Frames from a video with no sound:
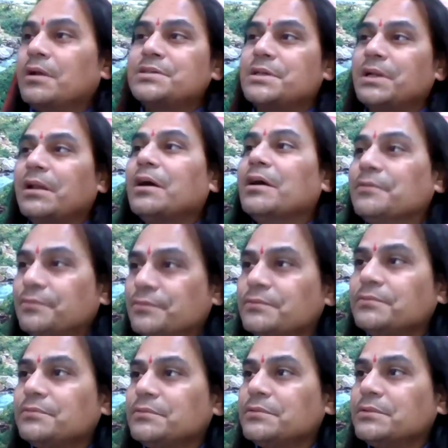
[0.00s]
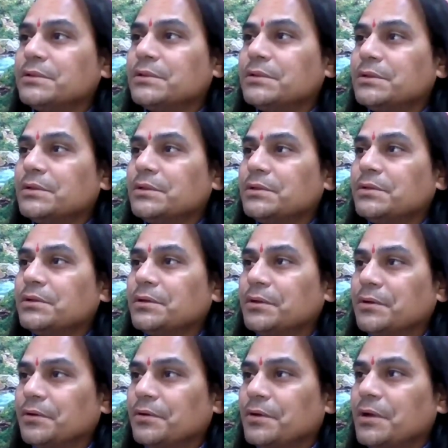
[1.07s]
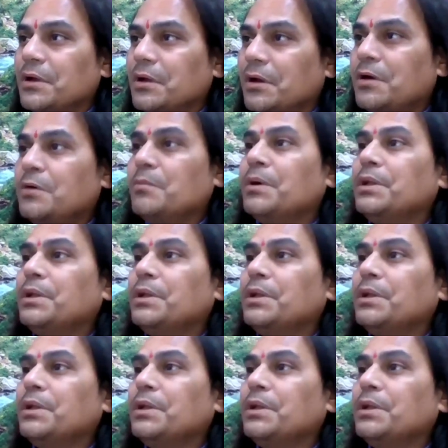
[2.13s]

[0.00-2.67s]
luxury life, earn